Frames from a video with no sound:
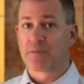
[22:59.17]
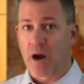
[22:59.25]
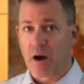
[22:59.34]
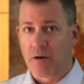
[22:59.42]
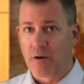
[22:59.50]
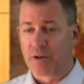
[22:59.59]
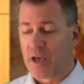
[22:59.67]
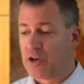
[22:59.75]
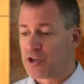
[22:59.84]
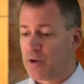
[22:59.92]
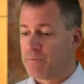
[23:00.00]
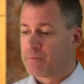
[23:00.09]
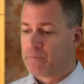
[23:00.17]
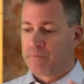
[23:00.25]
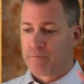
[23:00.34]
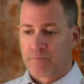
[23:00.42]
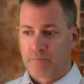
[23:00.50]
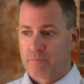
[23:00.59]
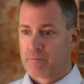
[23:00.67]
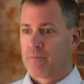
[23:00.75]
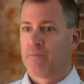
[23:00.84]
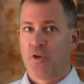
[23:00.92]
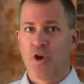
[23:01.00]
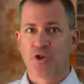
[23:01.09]
tire rotation.
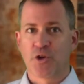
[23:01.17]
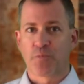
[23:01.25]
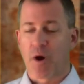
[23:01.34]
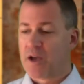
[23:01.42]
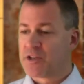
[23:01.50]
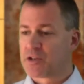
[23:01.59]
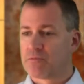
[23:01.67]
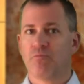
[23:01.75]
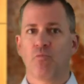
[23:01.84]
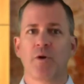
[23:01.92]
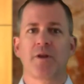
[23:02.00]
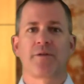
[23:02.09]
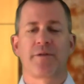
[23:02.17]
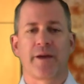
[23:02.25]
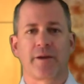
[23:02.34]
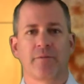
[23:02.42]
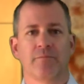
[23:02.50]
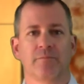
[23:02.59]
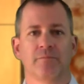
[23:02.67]
Here's your price. What do you think?